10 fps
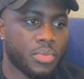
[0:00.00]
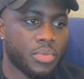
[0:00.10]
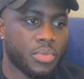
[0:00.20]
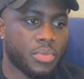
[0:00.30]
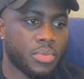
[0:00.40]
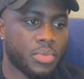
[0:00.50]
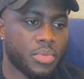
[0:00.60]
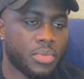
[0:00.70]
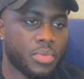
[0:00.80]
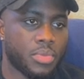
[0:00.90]

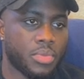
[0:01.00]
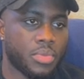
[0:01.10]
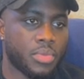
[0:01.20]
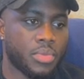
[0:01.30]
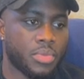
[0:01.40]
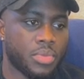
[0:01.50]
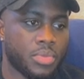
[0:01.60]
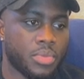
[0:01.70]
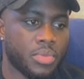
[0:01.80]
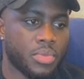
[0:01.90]

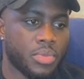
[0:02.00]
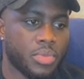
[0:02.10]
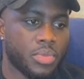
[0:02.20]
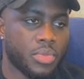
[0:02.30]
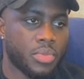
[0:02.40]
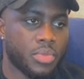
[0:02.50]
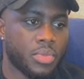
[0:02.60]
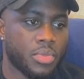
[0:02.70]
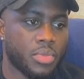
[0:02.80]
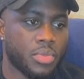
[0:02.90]

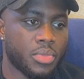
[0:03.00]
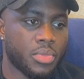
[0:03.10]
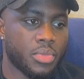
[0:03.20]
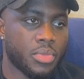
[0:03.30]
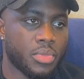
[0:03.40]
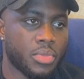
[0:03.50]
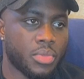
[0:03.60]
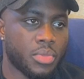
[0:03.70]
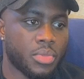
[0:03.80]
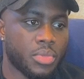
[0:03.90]

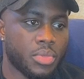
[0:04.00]
(silent)